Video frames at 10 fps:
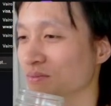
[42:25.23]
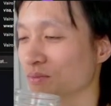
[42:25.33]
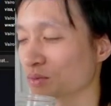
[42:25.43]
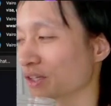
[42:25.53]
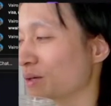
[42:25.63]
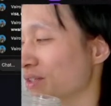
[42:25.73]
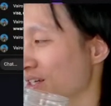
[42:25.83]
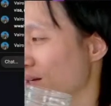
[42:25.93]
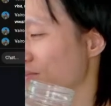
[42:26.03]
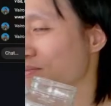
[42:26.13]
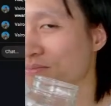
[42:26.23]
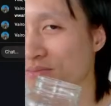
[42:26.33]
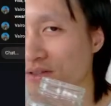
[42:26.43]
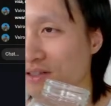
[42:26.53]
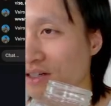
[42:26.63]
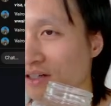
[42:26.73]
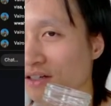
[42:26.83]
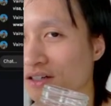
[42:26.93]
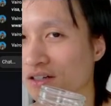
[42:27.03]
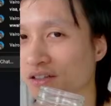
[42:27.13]
Today we set up
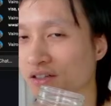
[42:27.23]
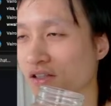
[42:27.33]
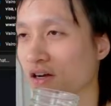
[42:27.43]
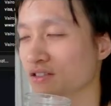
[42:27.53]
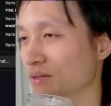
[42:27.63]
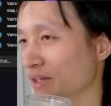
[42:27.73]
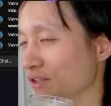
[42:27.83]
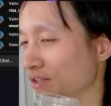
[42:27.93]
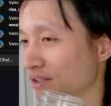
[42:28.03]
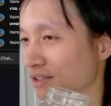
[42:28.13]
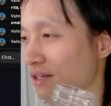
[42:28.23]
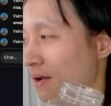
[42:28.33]
Claude sub agents.